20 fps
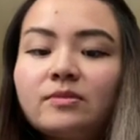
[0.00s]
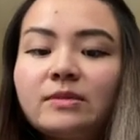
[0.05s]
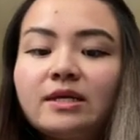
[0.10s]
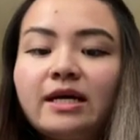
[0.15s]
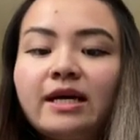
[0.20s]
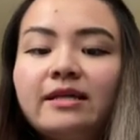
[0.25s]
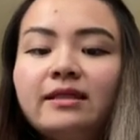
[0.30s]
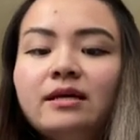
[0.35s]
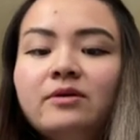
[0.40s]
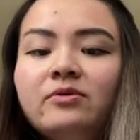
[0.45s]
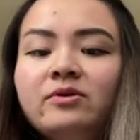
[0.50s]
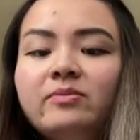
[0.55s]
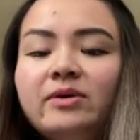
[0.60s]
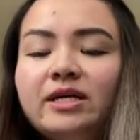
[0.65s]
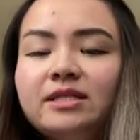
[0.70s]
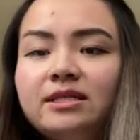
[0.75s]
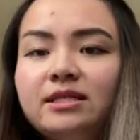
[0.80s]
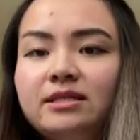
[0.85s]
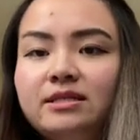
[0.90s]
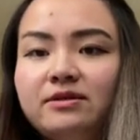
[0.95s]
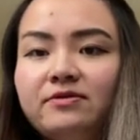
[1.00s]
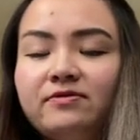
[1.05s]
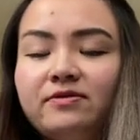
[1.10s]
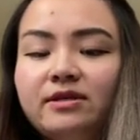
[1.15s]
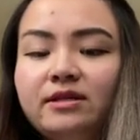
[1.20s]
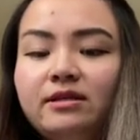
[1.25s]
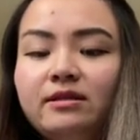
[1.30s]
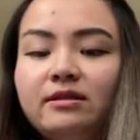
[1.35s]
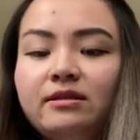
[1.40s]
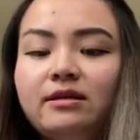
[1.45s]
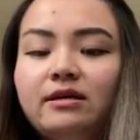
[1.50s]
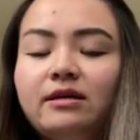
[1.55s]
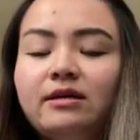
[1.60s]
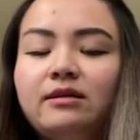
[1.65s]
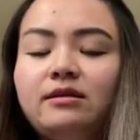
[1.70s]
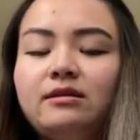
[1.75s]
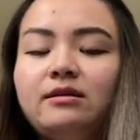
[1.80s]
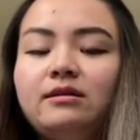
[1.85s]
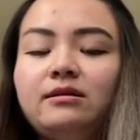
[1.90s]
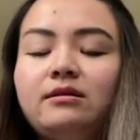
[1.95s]
I think what makes it different than
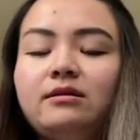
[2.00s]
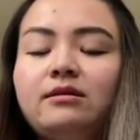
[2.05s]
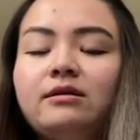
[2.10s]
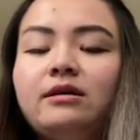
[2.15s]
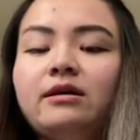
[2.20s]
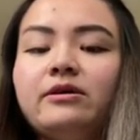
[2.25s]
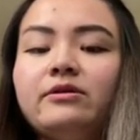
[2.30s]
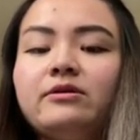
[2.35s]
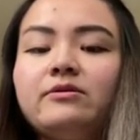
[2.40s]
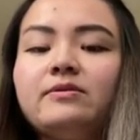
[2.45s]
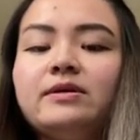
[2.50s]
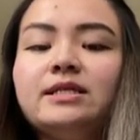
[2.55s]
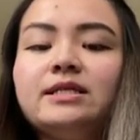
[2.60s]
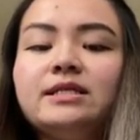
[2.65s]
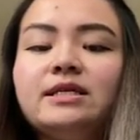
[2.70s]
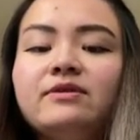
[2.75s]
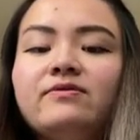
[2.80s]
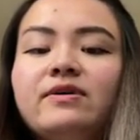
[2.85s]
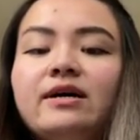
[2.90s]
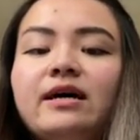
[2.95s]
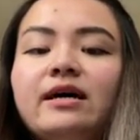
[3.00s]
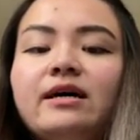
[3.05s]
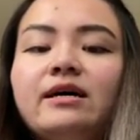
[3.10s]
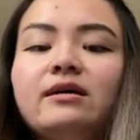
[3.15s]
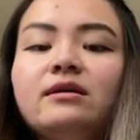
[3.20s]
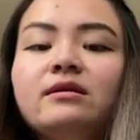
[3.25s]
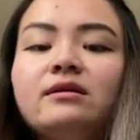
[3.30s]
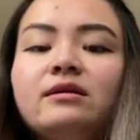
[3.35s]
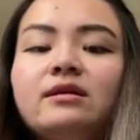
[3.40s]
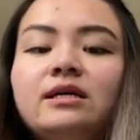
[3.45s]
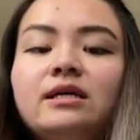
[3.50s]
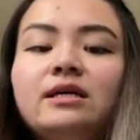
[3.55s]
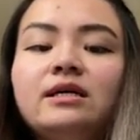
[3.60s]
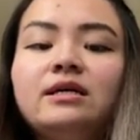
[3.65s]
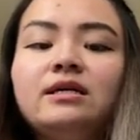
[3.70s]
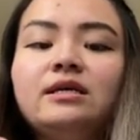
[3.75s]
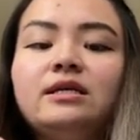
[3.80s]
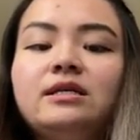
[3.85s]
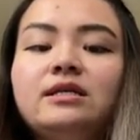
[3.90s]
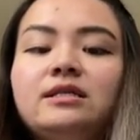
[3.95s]
the other ones I've had
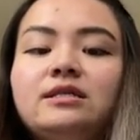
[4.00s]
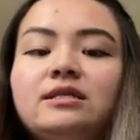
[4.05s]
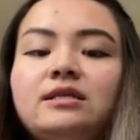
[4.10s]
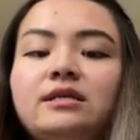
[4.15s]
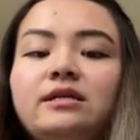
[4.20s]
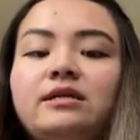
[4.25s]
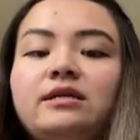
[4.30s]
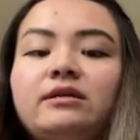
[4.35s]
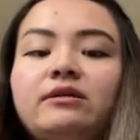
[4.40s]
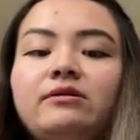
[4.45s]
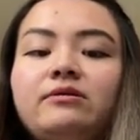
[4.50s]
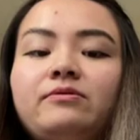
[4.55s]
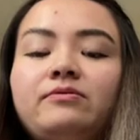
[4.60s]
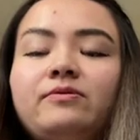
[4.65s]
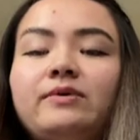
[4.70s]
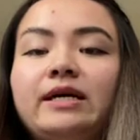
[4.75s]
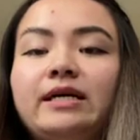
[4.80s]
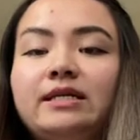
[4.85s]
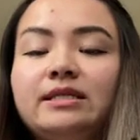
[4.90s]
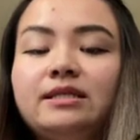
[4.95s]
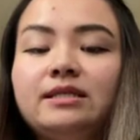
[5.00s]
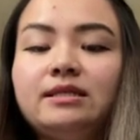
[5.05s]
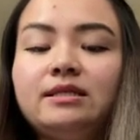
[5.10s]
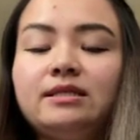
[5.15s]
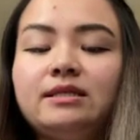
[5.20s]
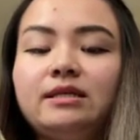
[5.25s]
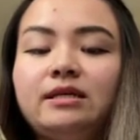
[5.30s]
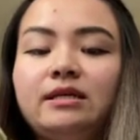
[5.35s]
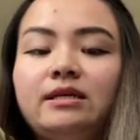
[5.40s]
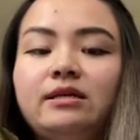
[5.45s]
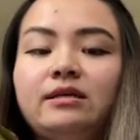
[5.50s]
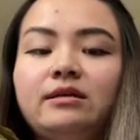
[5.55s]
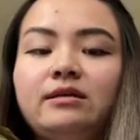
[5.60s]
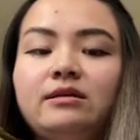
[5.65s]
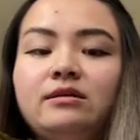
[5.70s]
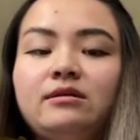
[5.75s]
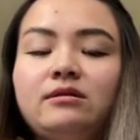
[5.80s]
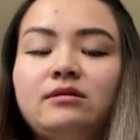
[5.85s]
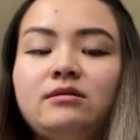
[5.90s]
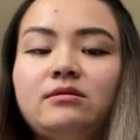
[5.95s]
is like the rice
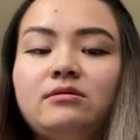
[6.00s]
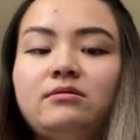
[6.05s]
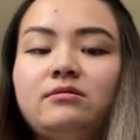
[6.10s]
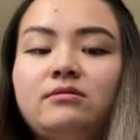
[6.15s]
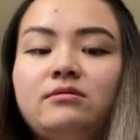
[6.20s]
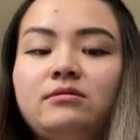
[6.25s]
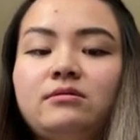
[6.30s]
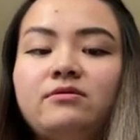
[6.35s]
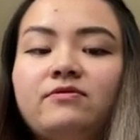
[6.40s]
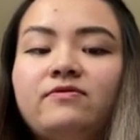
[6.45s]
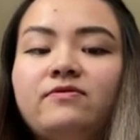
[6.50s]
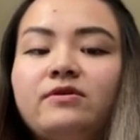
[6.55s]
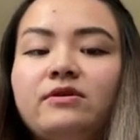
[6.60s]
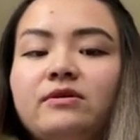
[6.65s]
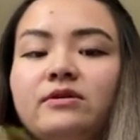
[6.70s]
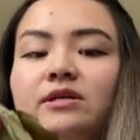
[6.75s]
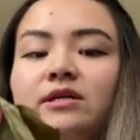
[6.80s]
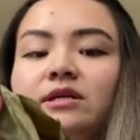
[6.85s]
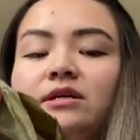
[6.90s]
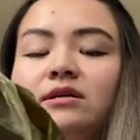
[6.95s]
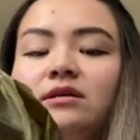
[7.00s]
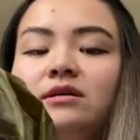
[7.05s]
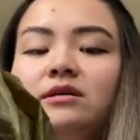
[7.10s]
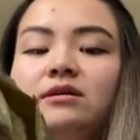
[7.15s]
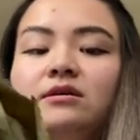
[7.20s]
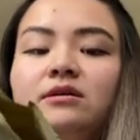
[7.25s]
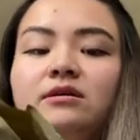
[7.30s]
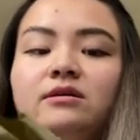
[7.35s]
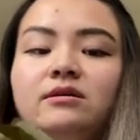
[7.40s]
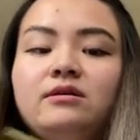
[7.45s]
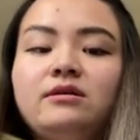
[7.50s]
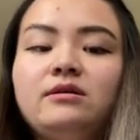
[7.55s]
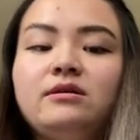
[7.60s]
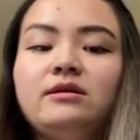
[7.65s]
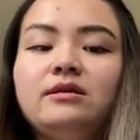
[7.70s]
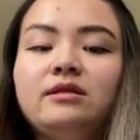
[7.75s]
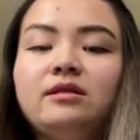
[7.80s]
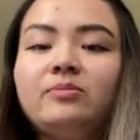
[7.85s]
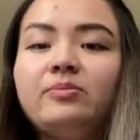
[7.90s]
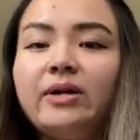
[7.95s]
and the filling.
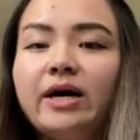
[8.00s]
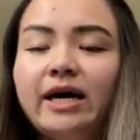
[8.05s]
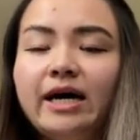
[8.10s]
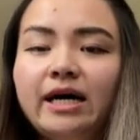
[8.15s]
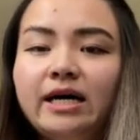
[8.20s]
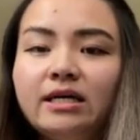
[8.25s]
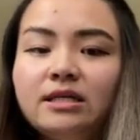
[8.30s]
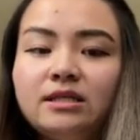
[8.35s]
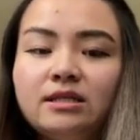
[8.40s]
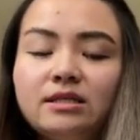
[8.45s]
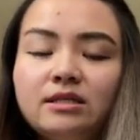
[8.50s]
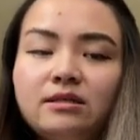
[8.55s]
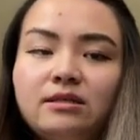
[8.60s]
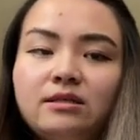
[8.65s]
In the past,